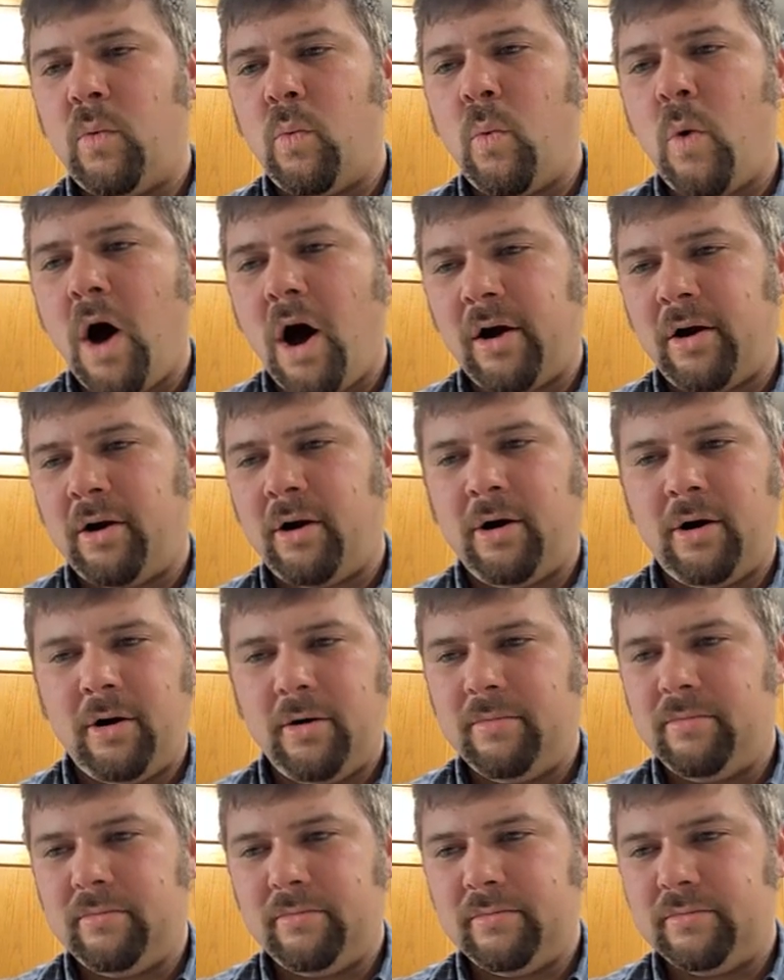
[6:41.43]

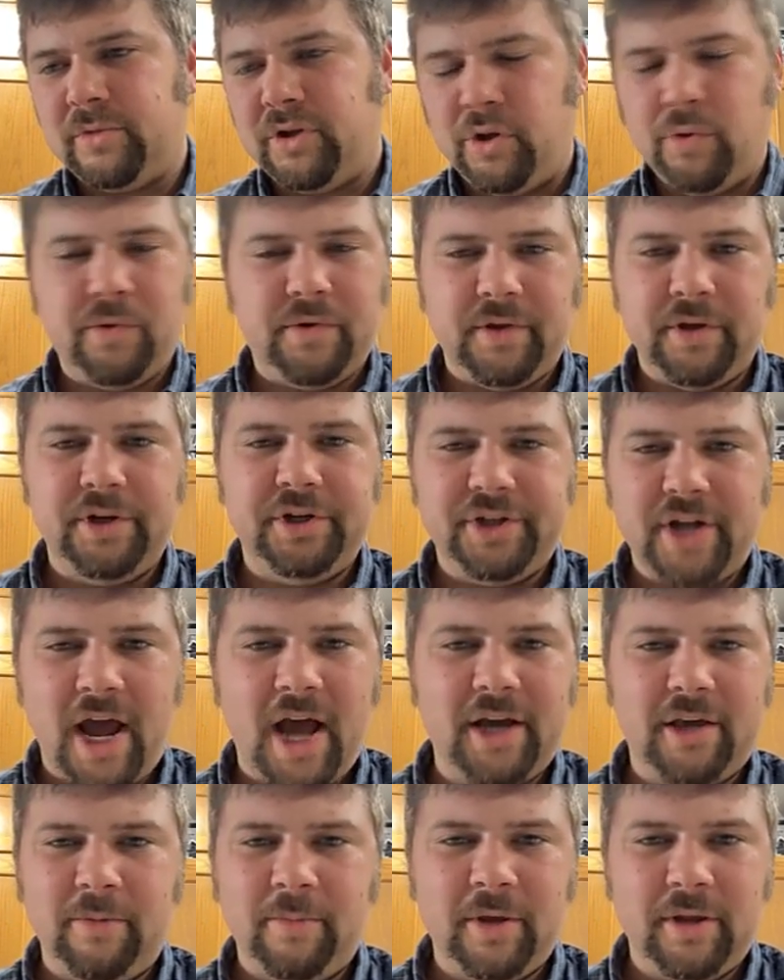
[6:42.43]
water usage
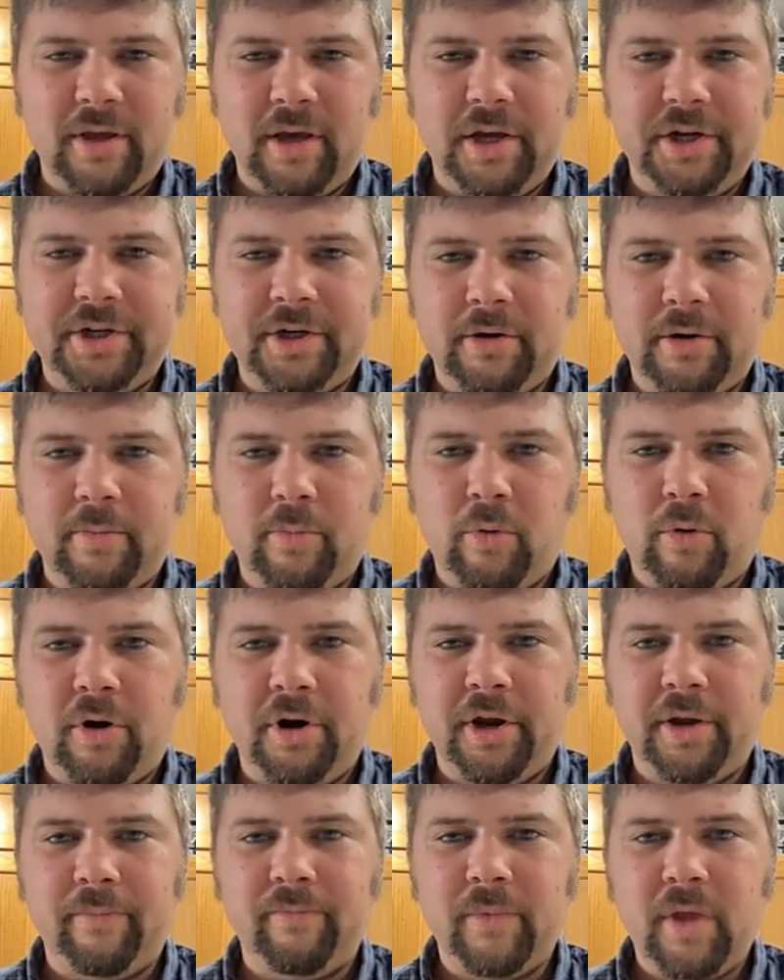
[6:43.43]
documentation and
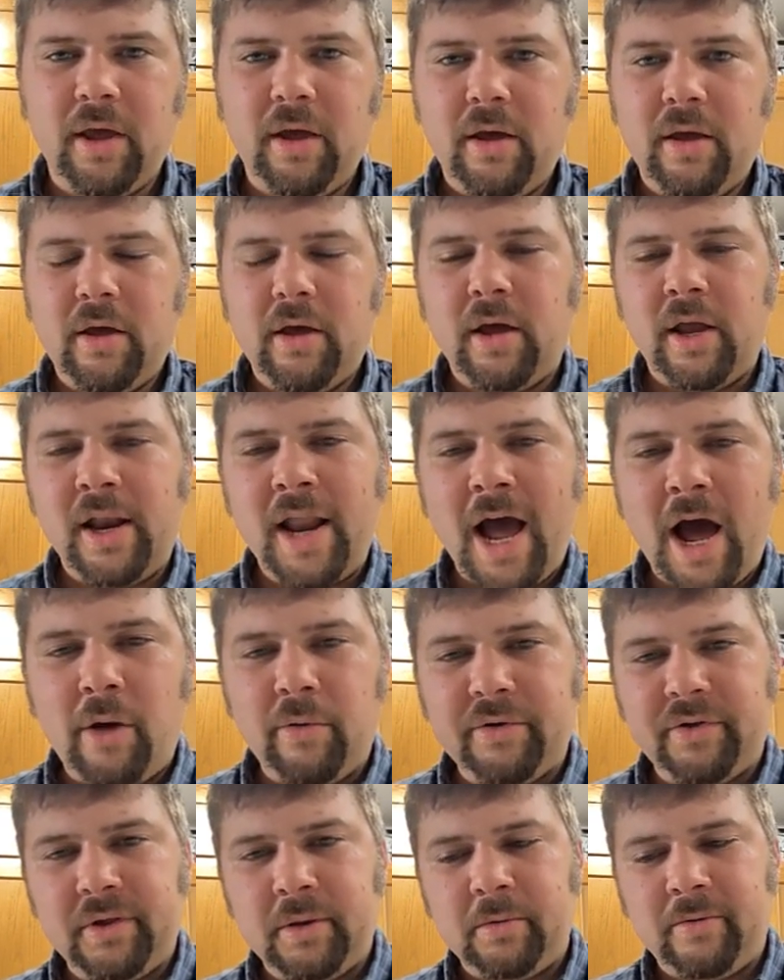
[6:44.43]
reporting, and
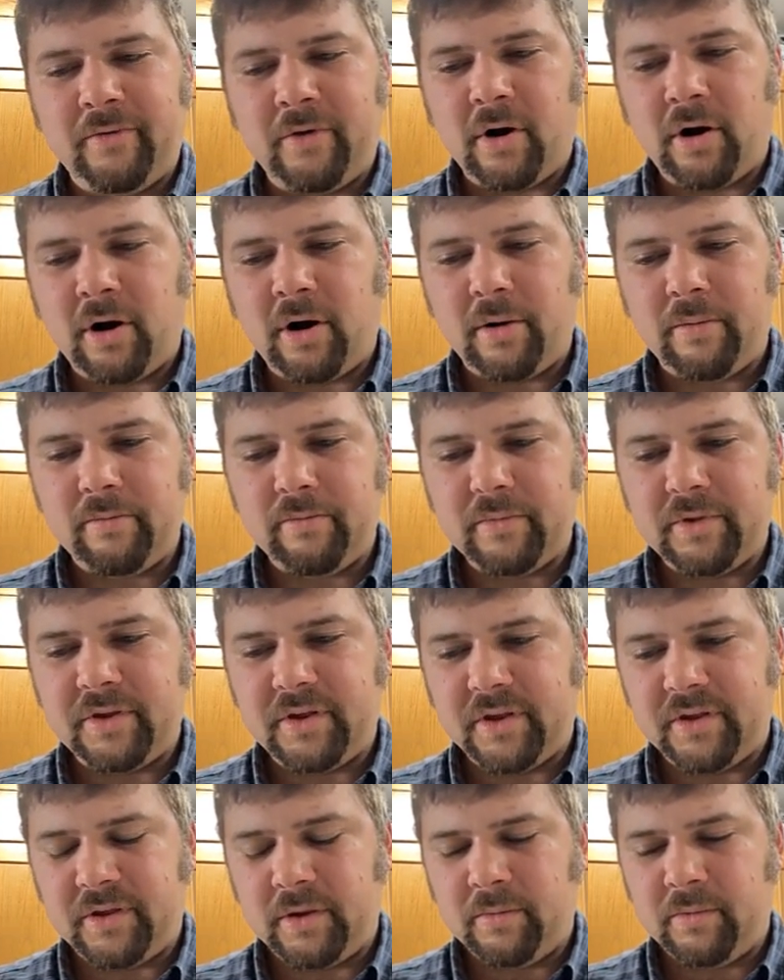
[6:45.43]
now with some of our
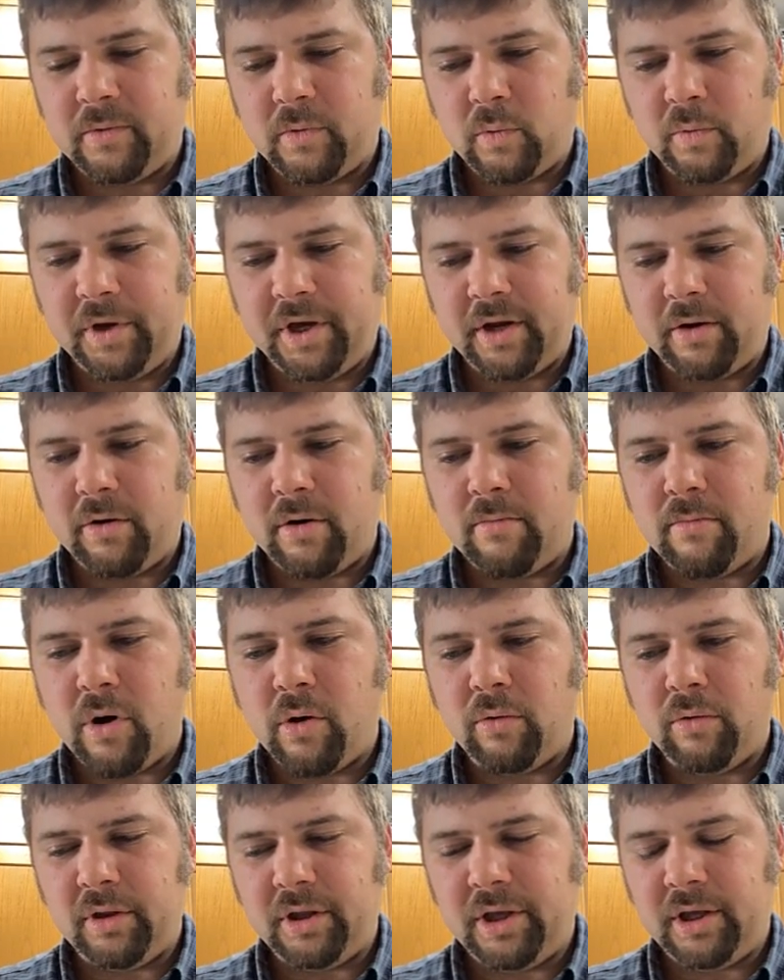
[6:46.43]
systems where we can
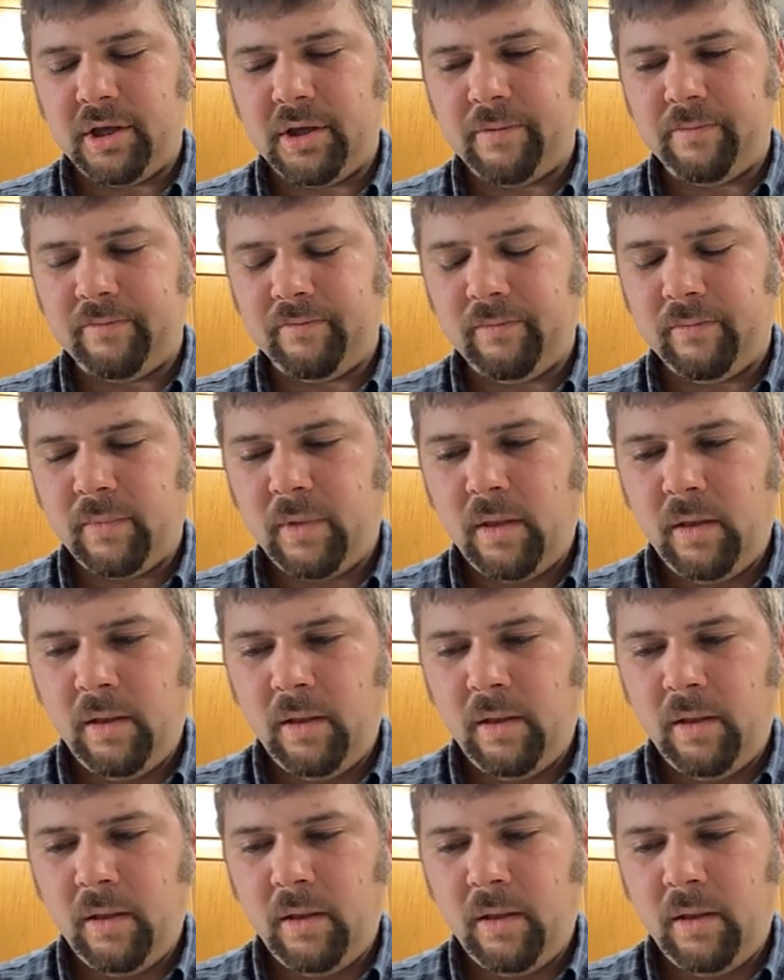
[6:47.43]
remotely,